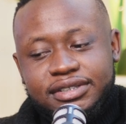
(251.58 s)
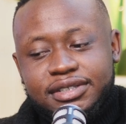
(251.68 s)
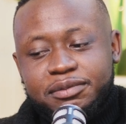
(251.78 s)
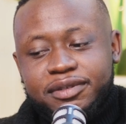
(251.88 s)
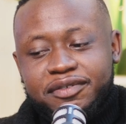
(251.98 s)

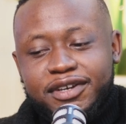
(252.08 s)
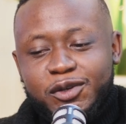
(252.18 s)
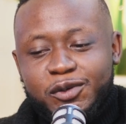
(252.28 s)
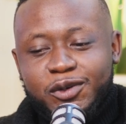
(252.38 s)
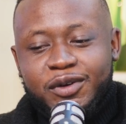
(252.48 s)
To be fair,
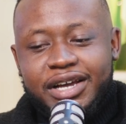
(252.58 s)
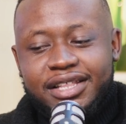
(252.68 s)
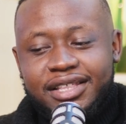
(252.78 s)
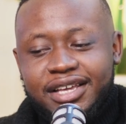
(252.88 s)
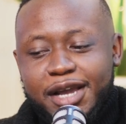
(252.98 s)
you know,
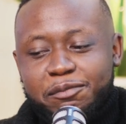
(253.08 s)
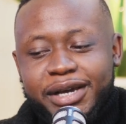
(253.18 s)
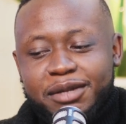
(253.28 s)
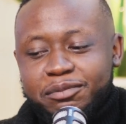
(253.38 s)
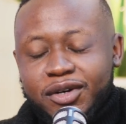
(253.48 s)
I think I
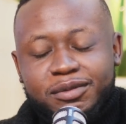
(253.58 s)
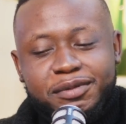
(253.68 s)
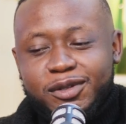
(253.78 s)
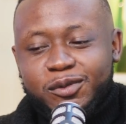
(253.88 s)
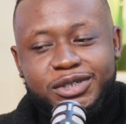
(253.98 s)
might probably
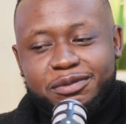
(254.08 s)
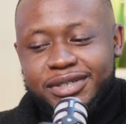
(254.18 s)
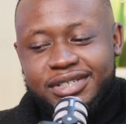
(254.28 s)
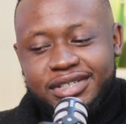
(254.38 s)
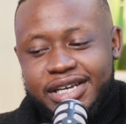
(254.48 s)
be the worst
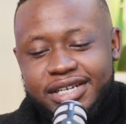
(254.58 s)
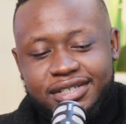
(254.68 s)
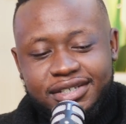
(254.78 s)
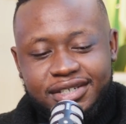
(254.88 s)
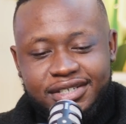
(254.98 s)
person to ask
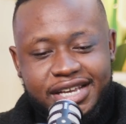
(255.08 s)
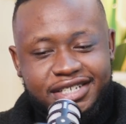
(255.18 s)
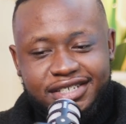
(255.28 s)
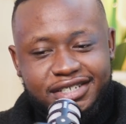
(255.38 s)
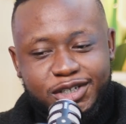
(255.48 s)
this because I
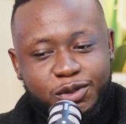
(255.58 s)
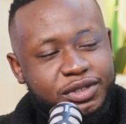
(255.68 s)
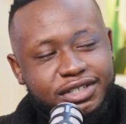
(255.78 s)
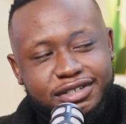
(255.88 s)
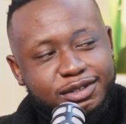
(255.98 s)
just
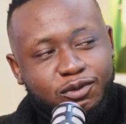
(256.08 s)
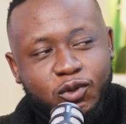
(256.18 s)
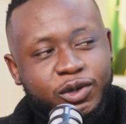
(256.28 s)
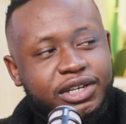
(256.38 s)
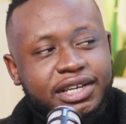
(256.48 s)
generally just
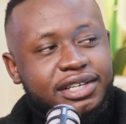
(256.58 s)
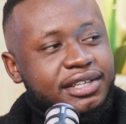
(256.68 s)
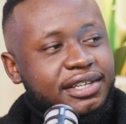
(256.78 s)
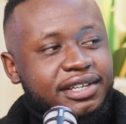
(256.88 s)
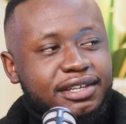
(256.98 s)
avoid like